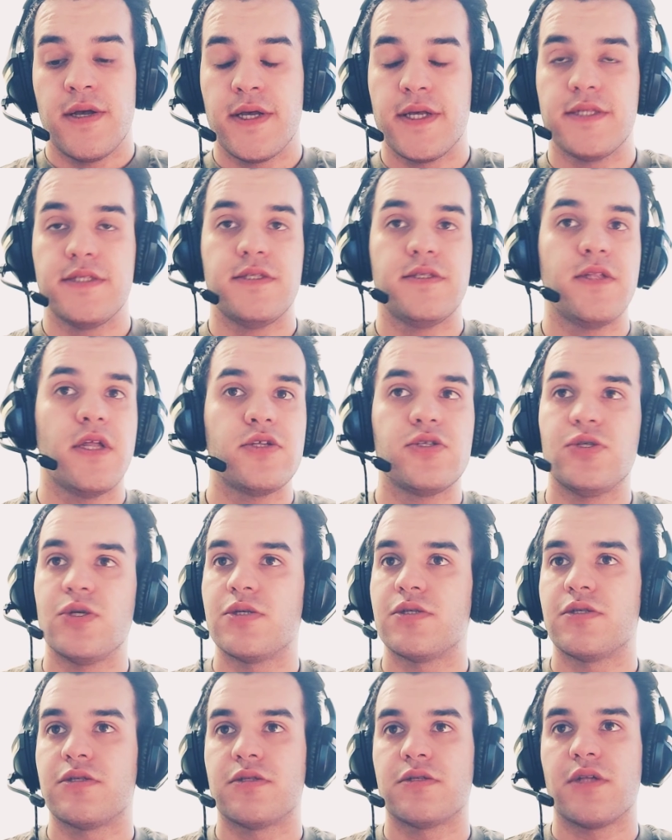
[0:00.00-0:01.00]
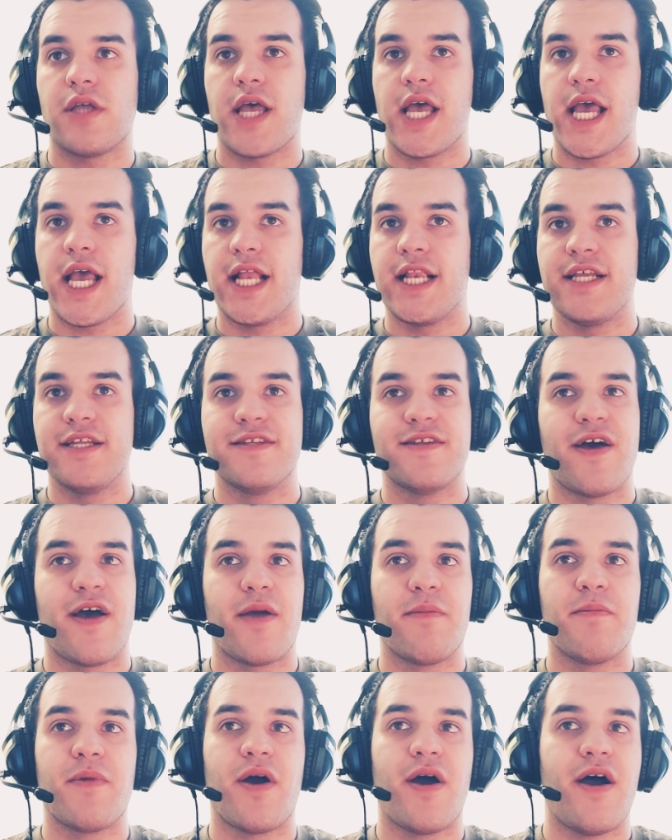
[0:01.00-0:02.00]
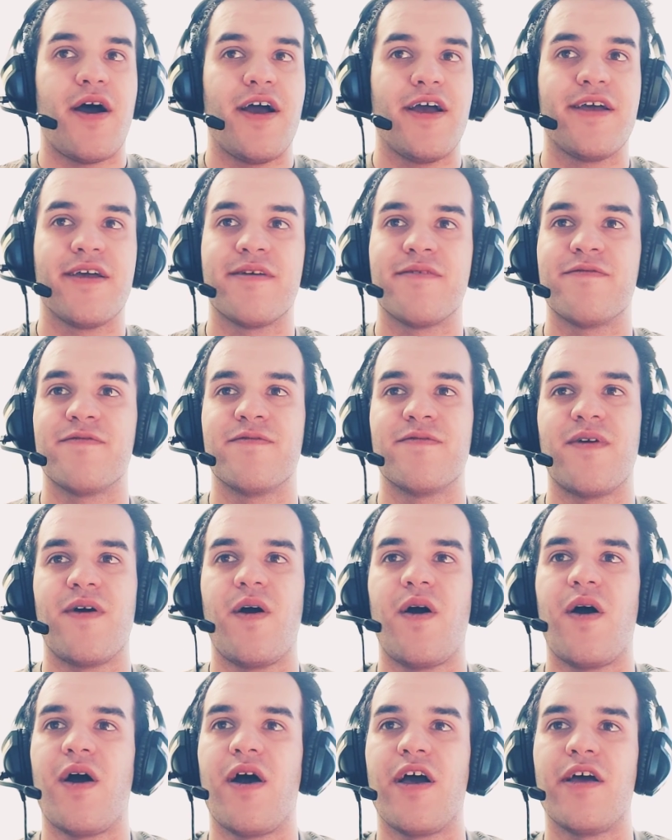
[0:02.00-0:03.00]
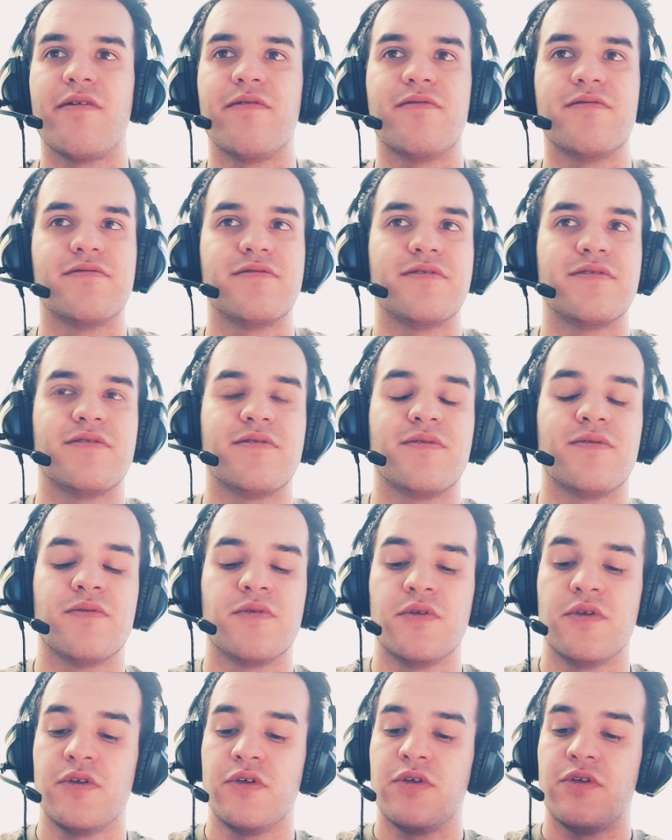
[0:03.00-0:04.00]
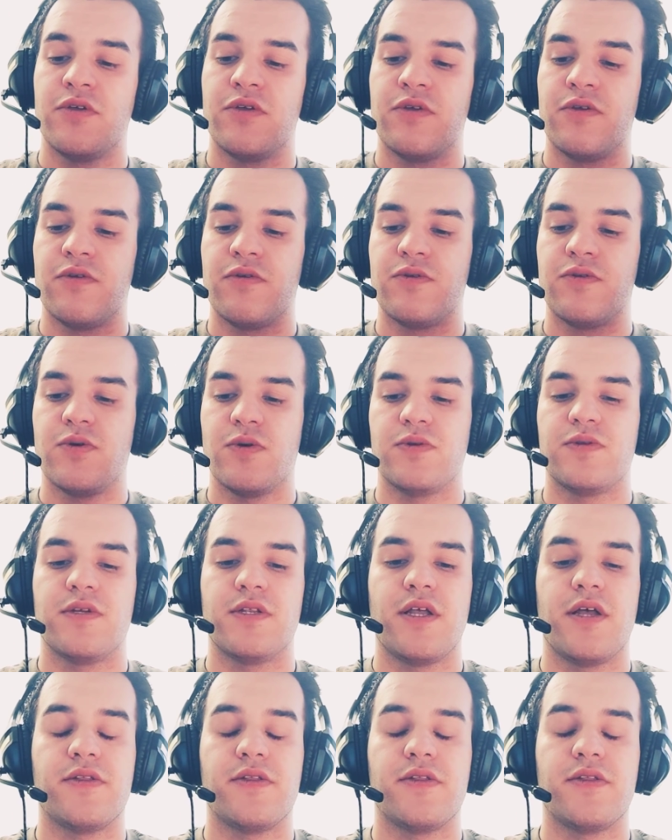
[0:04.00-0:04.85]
It's not just anytime. I also totally